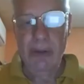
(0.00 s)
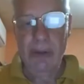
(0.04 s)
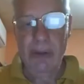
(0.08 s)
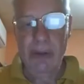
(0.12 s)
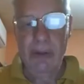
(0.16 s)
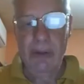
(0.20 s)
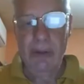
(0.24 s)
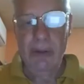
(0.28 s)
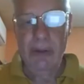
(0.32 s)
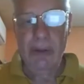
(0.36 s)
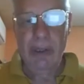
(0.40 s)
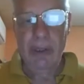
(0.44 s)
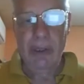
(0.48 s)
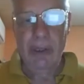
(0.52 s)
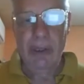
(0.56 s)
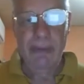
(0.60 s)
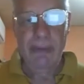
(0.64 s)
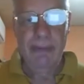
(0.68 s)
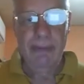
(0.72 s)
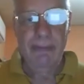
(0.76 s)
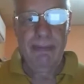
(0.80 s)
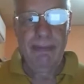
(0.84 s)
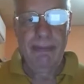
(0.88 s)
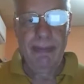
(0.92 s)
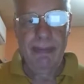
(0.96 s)
to use
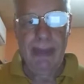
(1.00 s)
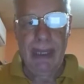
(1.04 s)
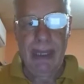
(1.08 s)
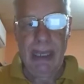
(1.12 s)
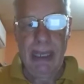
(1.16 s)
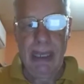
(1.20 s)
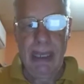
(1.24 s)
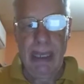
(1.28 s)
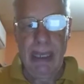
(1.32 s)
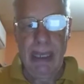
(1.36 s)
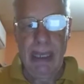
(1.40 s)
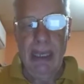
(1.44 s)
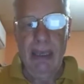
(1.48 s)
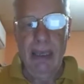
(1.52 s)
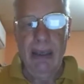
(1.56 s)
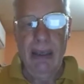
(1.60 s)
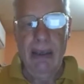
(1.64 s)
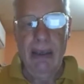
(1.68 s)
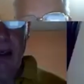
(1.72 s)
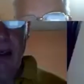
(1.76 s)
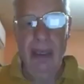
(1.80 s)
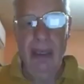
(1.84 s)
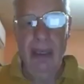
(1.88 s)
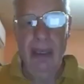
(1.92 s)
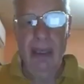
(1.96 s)
them
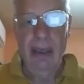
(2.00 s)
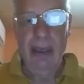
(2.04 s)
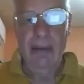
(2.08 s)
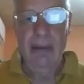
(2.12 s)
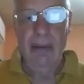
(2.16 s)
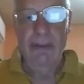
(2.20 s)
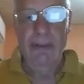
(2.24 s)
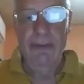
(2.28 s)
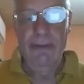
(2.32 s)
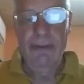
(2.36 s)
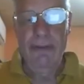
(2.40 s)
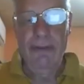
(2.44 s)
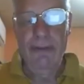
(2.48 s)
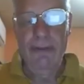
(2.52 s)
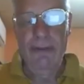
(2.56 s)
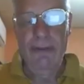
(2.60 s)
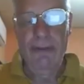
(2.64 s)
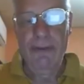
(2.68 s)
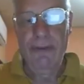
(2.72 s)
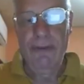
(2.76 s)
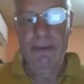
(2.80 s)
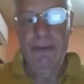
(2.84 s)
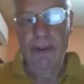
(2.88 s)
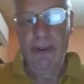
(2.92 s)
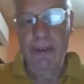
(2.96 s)

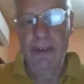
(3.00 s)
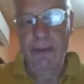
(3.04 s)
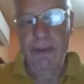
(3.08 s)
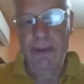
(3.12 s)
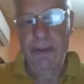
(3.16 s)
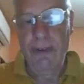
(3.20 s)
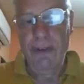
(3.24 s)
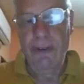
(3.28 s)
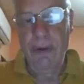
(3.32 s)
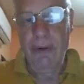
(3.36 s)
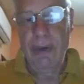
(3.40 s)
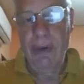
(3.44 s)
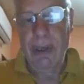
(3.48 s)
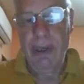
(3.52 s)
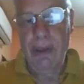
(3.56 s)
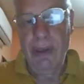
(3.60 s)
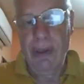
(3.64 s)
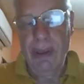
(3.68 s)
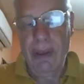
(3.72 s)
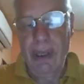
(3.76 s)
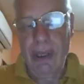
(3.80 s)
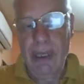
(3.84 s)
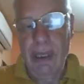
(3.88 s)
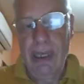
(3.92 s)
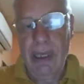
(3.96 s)
for the following
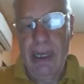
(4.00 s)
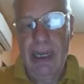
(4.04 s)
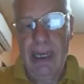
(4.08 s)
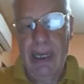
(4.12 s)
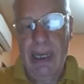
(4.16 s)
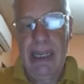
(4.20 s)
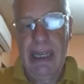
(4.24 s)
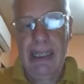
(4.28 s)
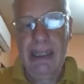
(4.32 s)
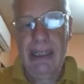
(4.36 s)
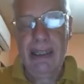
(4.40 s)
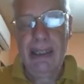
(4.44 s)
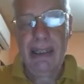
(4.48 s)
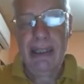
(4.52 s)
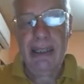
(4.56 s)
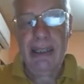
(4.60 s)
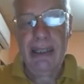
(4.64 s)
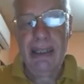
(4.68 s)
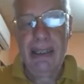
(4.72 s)
thing. Let's